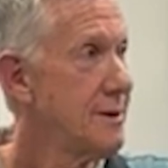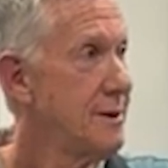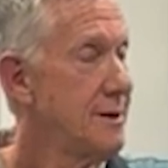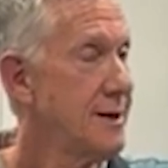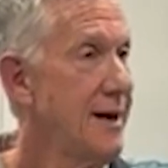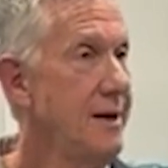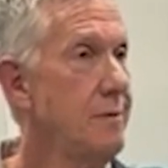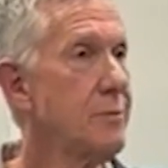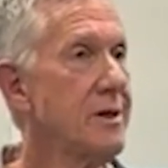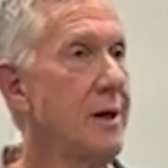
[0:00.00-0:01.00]
it
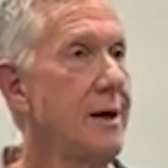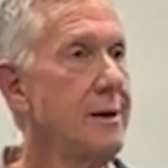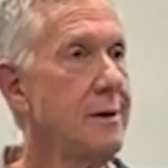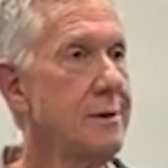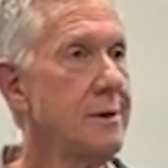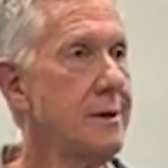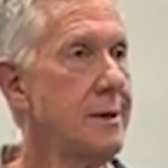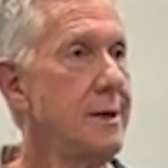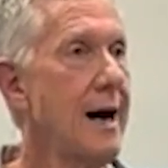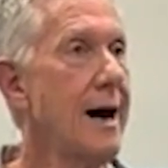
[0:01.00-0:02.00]
came to light
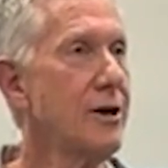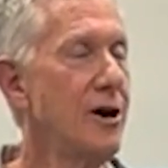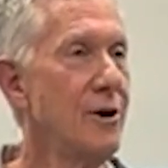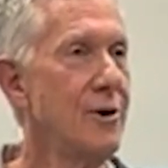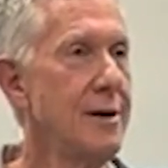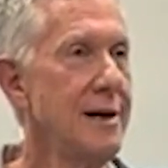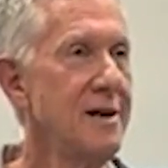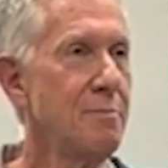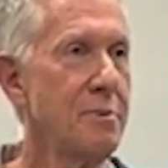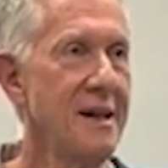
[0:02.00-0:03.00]
that Iago
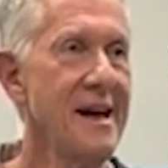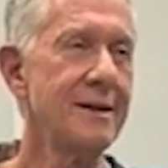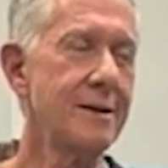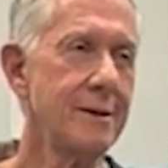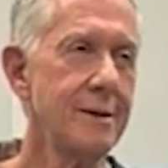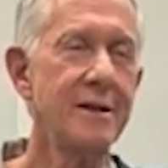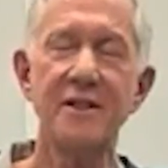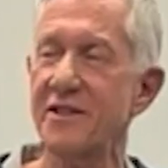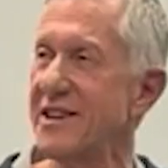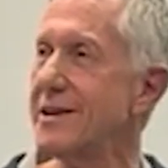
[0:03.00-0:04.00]
had planted the
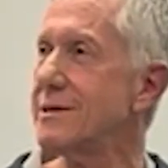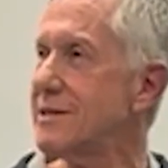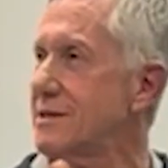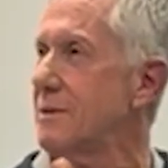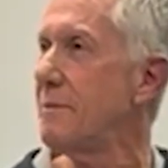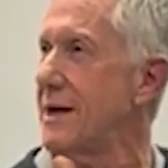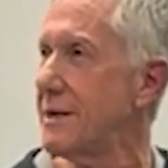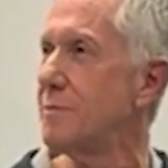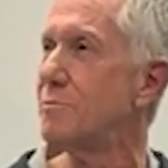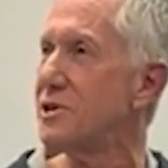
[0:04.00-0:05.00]
things to make him